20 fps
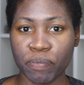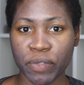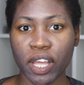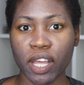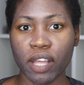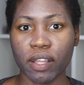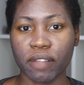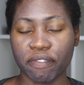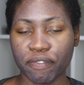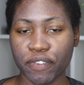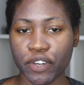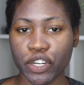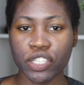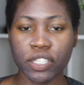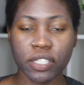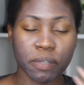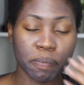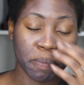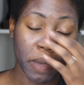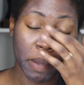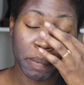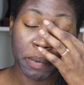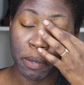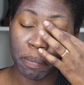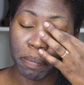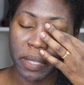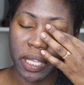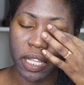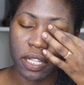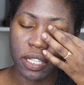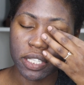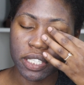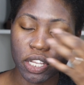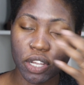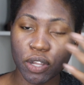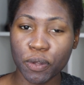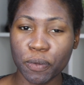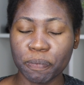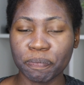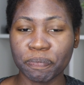the first chemical peel,
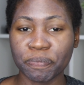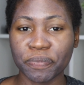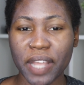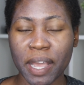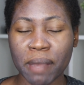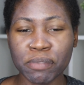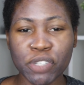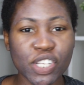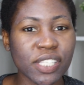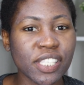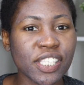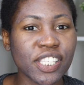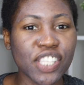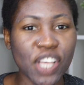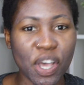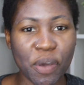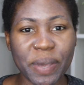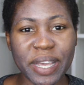so I'm just so